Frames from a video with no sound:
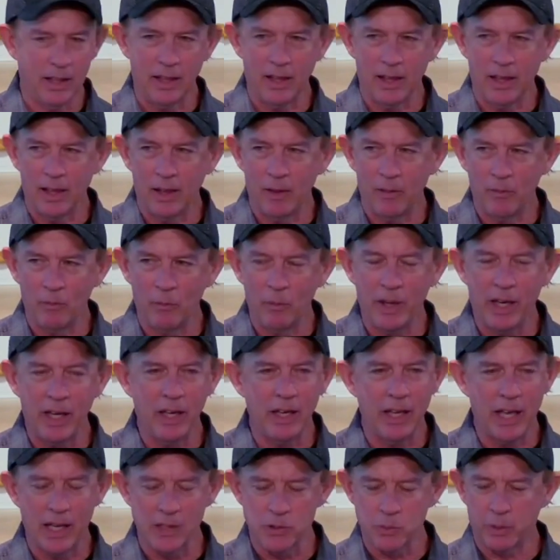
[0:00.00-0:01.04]
we,
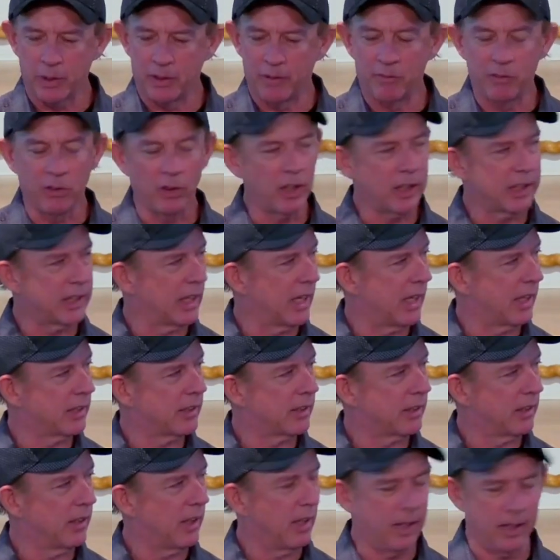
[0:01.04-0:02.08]
as we have looked at
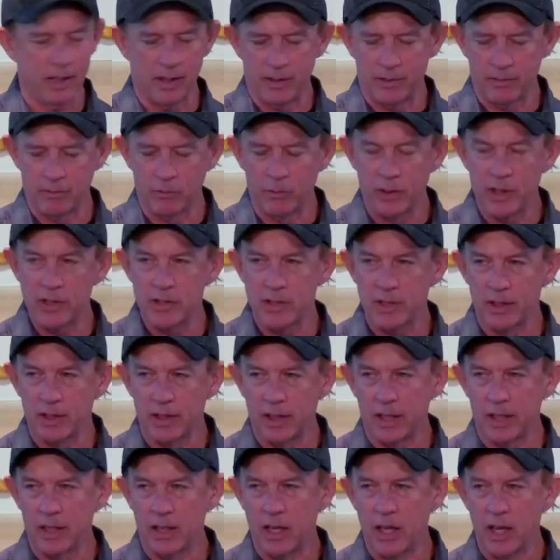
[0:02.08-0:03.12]
uh,
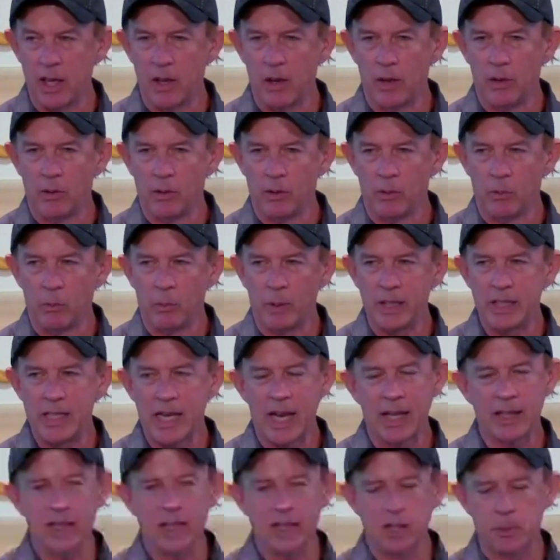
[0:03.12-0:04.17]
recently, we take
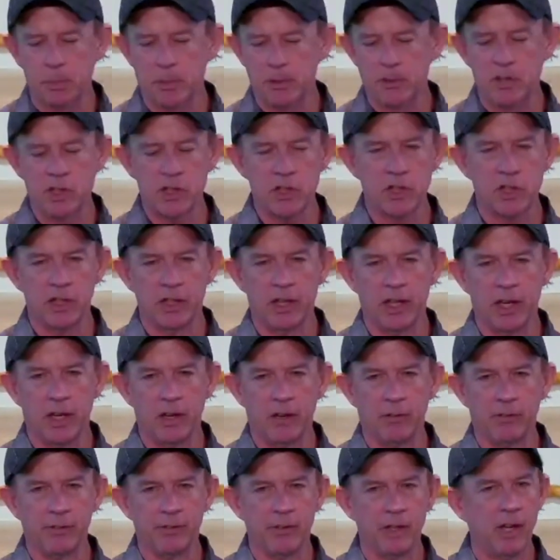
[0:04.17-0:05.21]
this position of
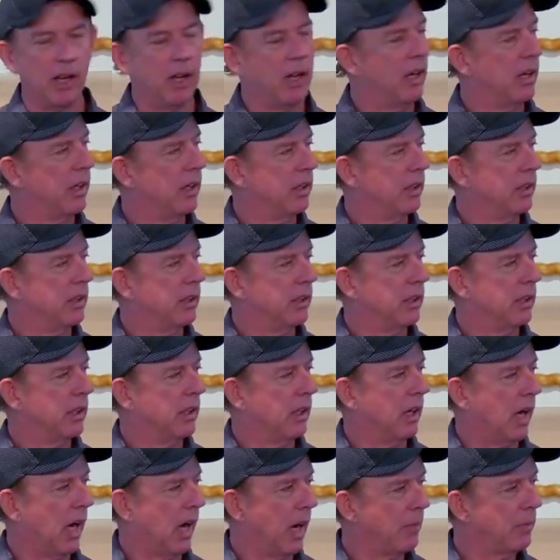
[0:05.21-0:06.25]

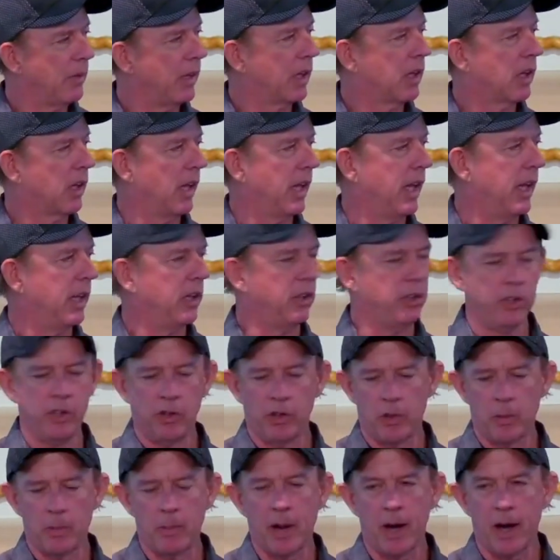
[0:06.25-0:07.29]
I'm the clay and you're the
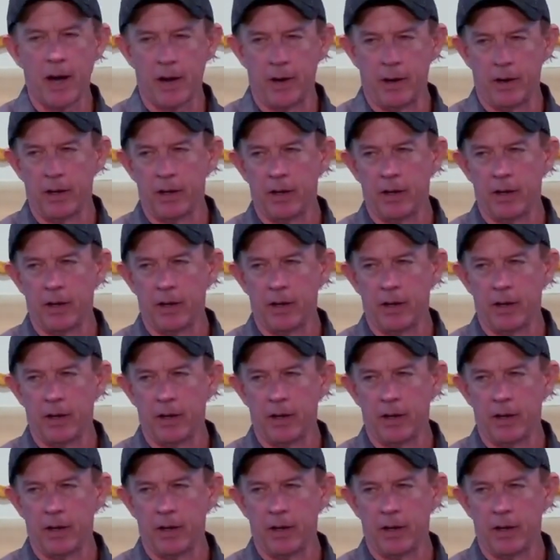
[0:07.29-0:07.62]
potter.